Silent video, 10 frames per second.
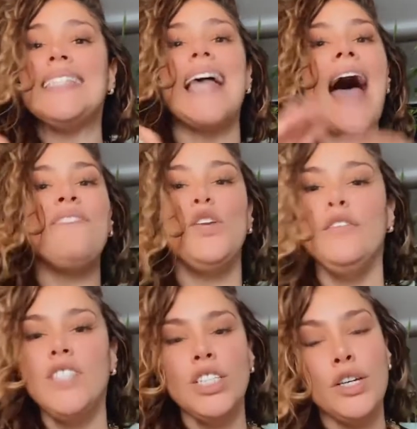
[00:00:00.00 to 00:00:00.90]
is after
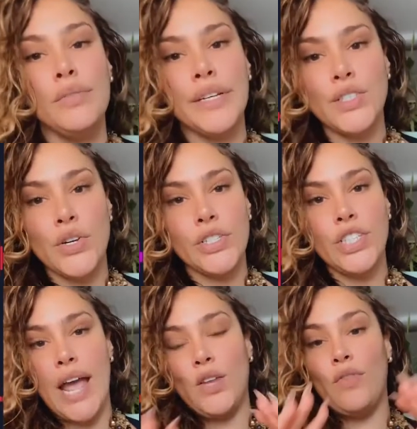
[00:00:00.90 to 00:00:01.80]
you've done your
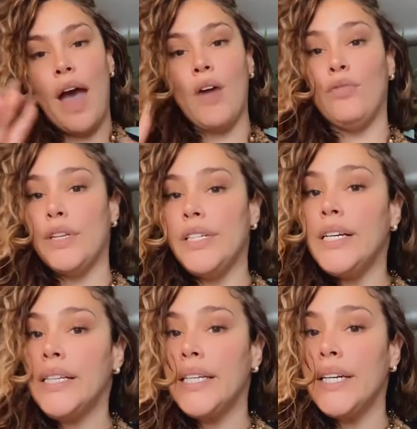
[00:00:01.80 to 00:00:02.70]
research and you've gotten really
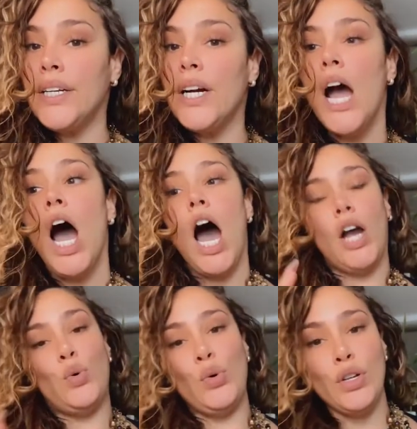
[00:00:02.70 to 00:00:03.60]
clear
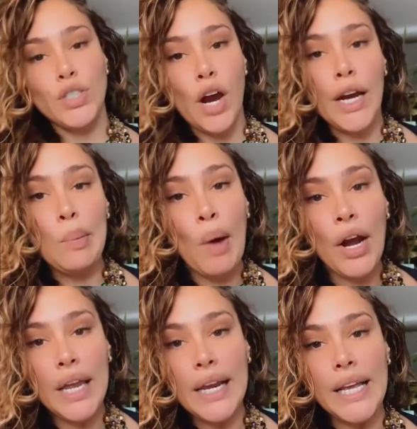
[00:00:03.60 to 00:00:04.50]
on who your target
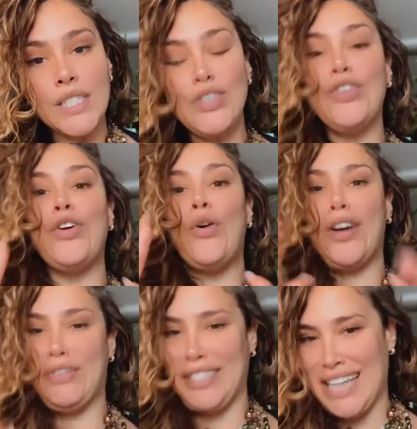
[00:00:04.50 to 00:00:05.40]
market is, you're going
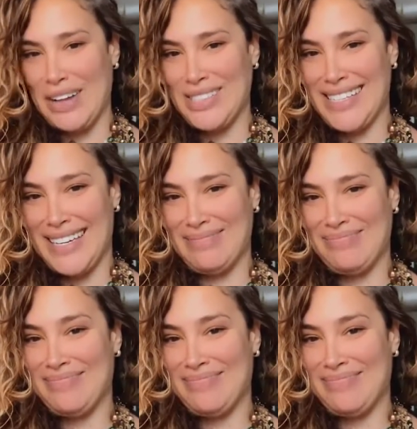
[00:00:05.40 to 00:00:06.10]
to reach out to them.